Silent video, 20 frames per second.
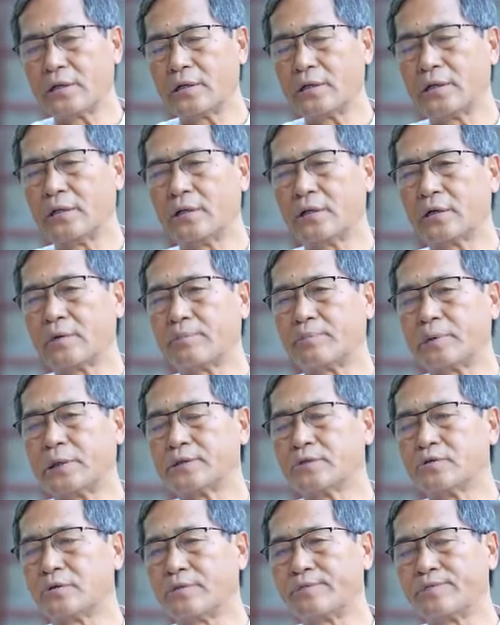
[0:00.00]
in their
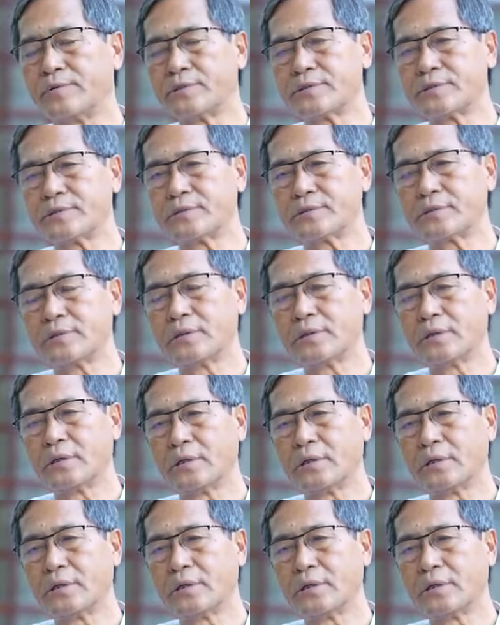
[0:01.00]
party office,